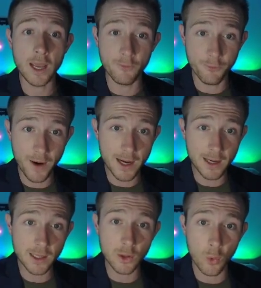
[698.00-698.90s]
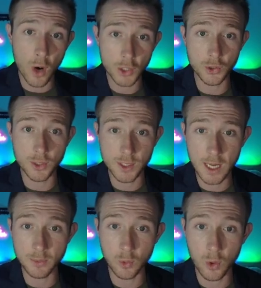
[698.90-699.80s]
and finally, the washer
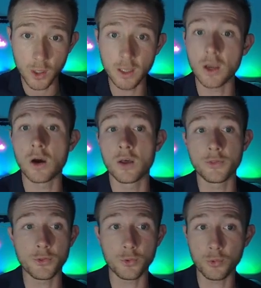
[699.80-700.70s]
stopped working on